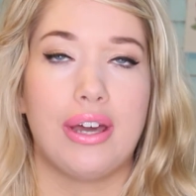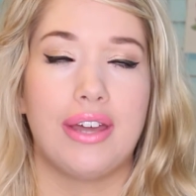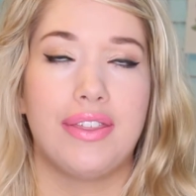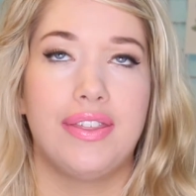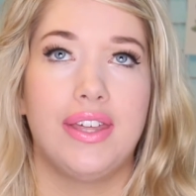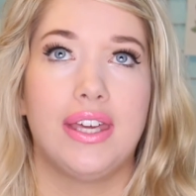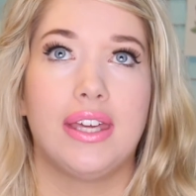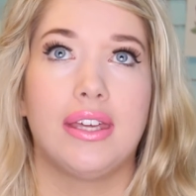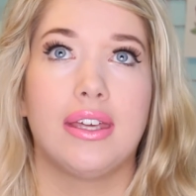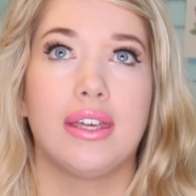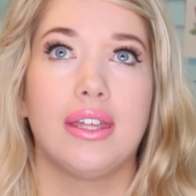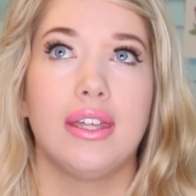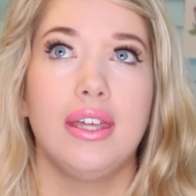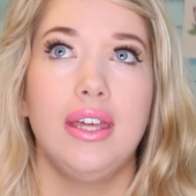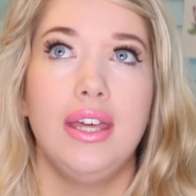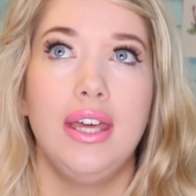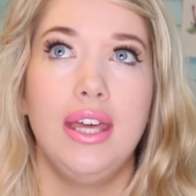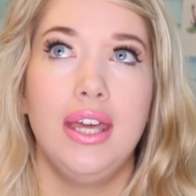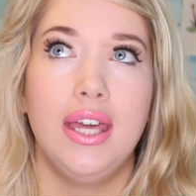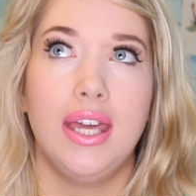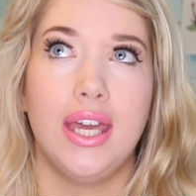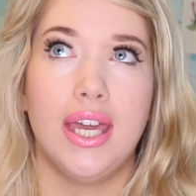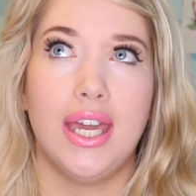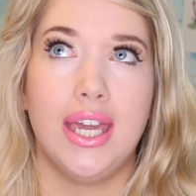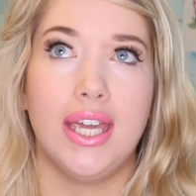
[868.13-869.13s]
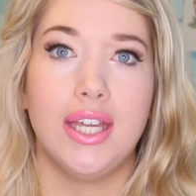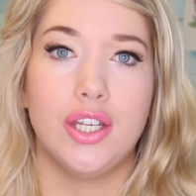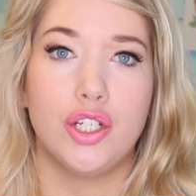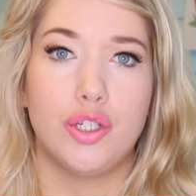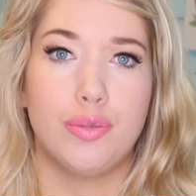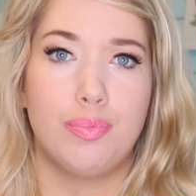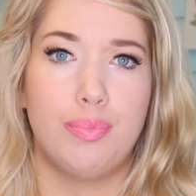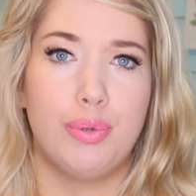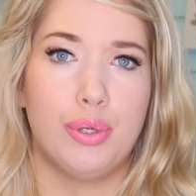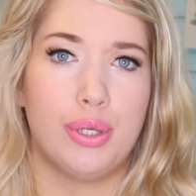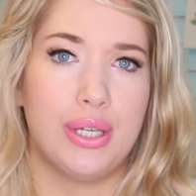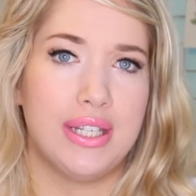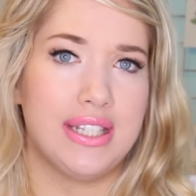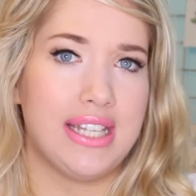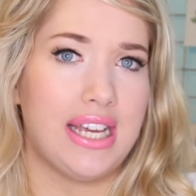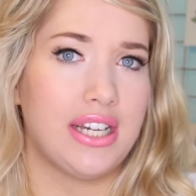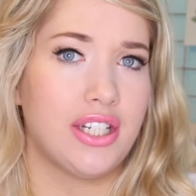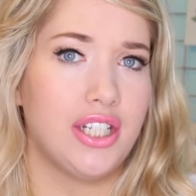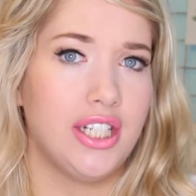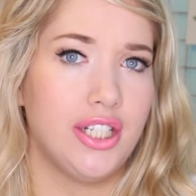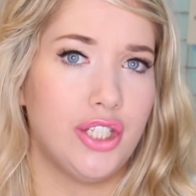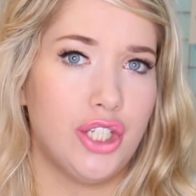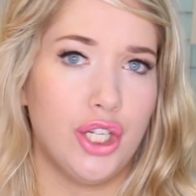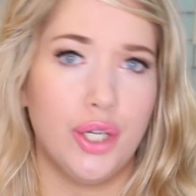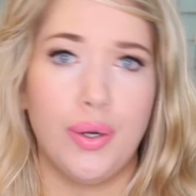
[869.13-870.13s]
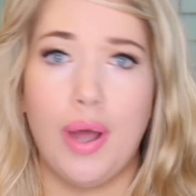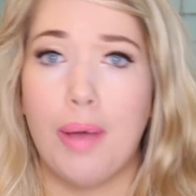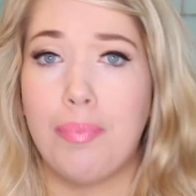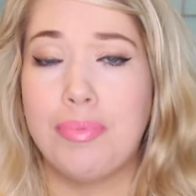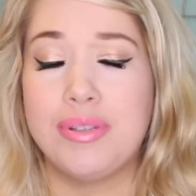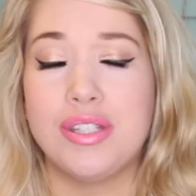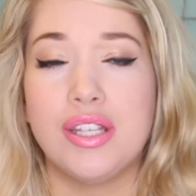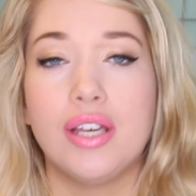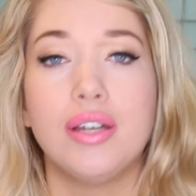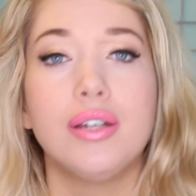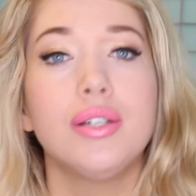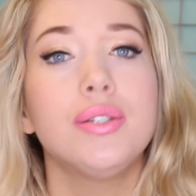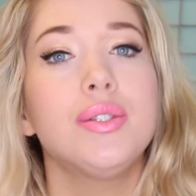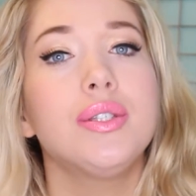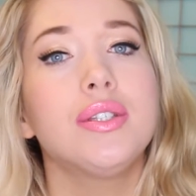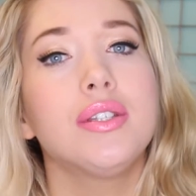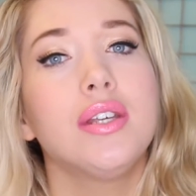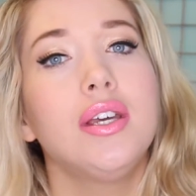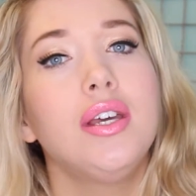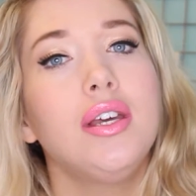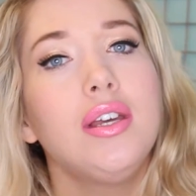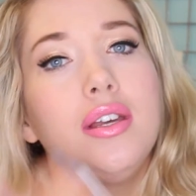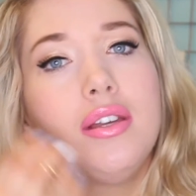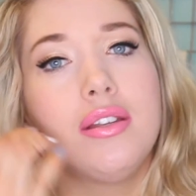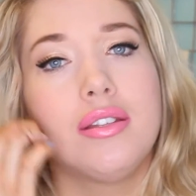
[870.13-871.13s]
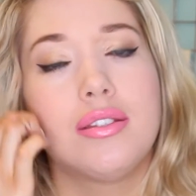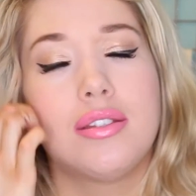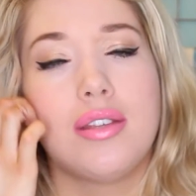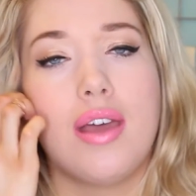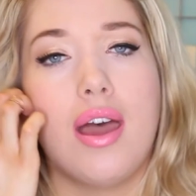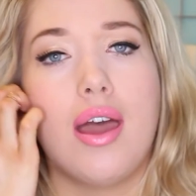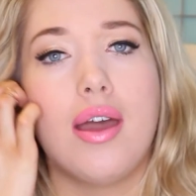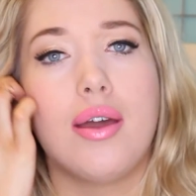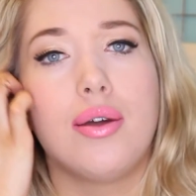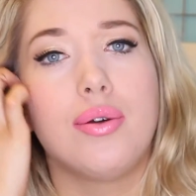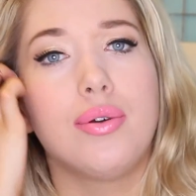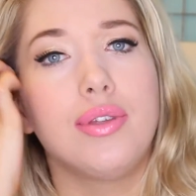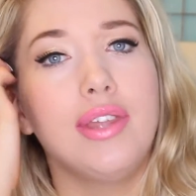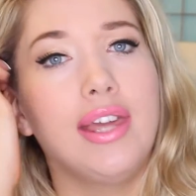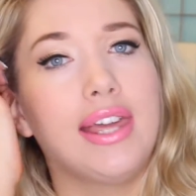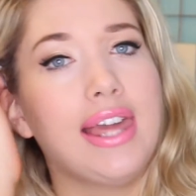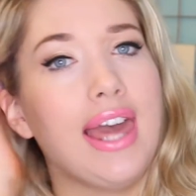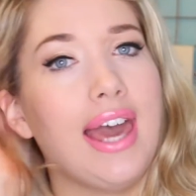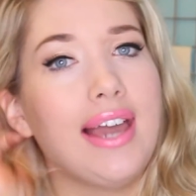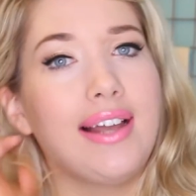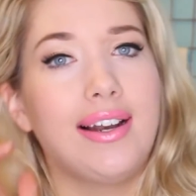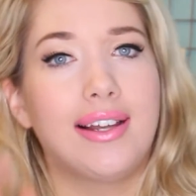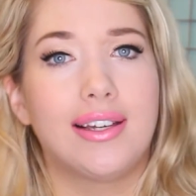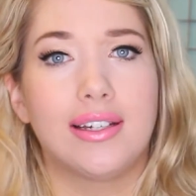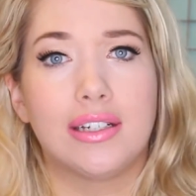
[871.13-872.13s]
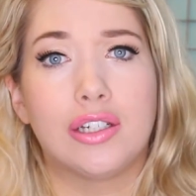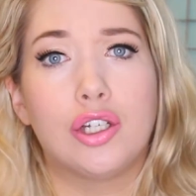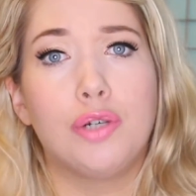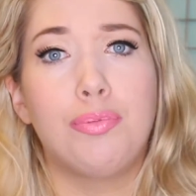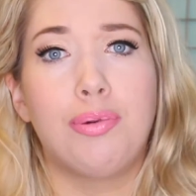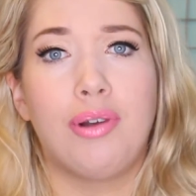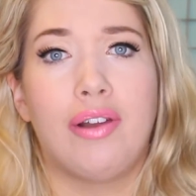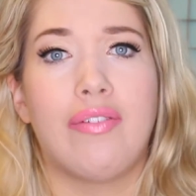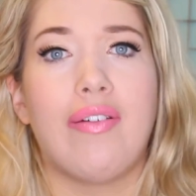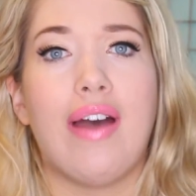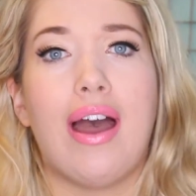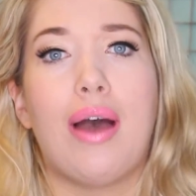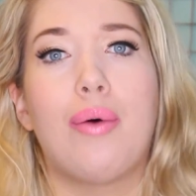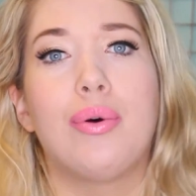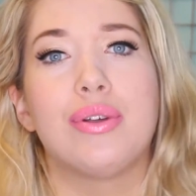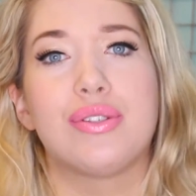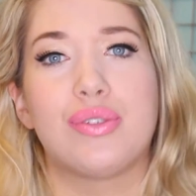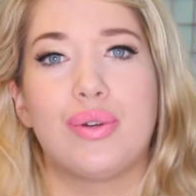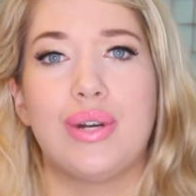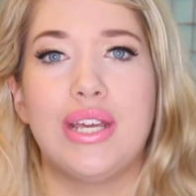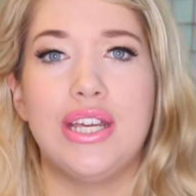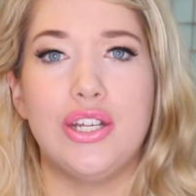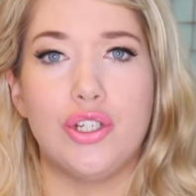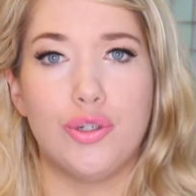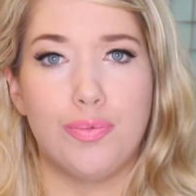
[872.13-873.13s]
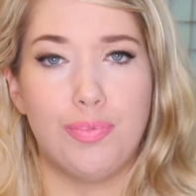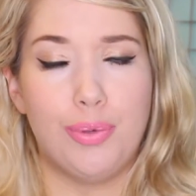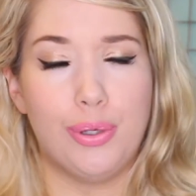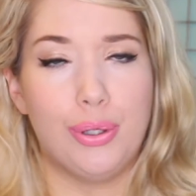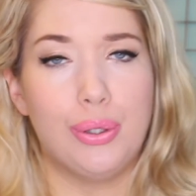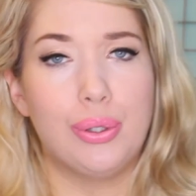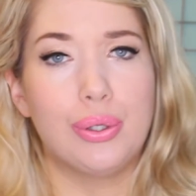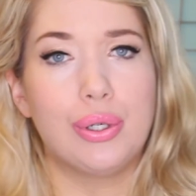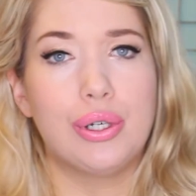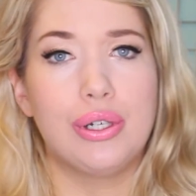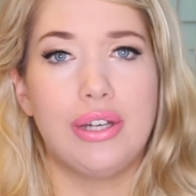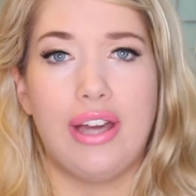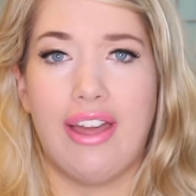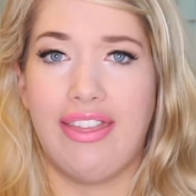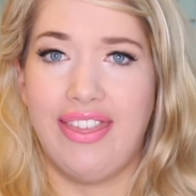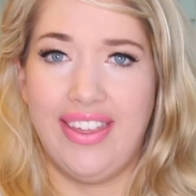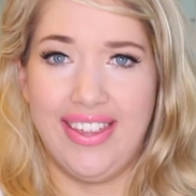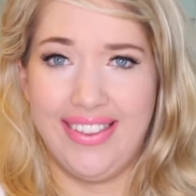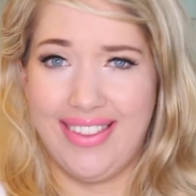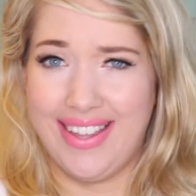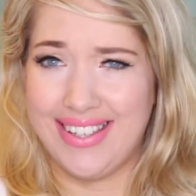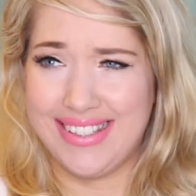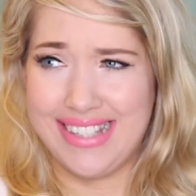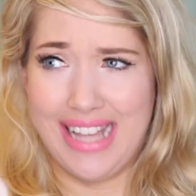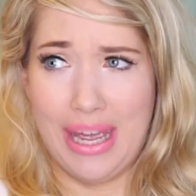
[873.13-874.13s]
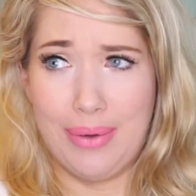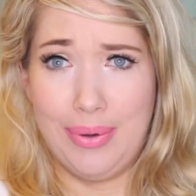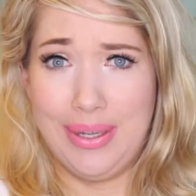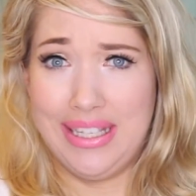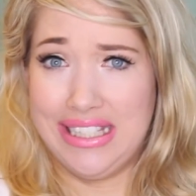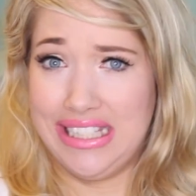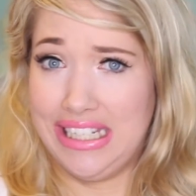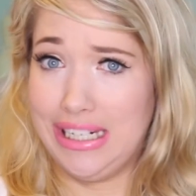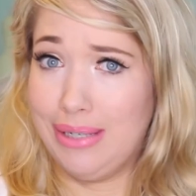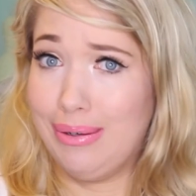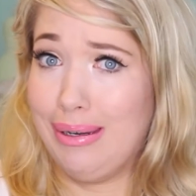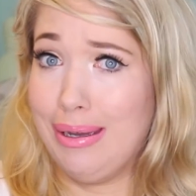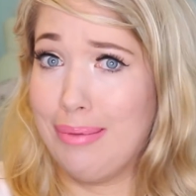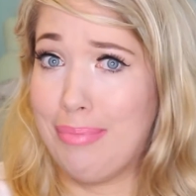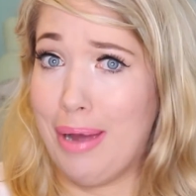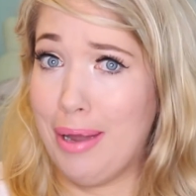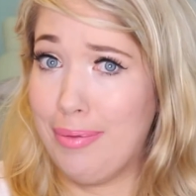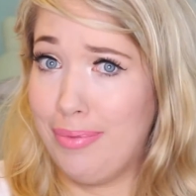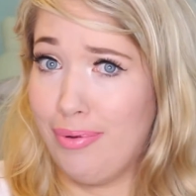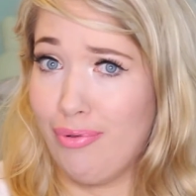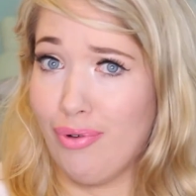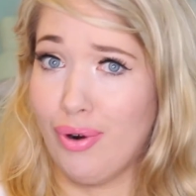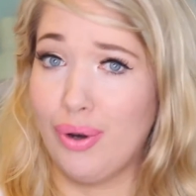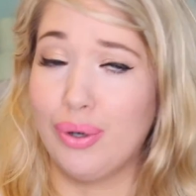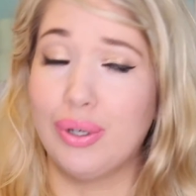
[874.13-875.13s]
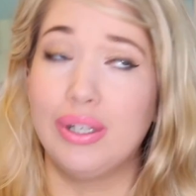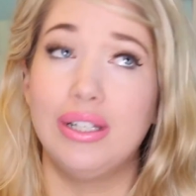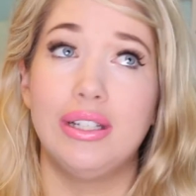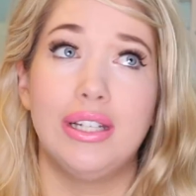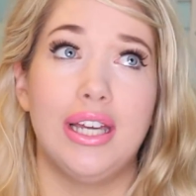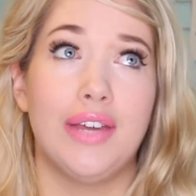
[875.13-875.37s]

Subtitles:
I think each book is actually 2 episodes, so you're getting like a couple of hours on each book. I think that's how it is anyway, I might be wrong.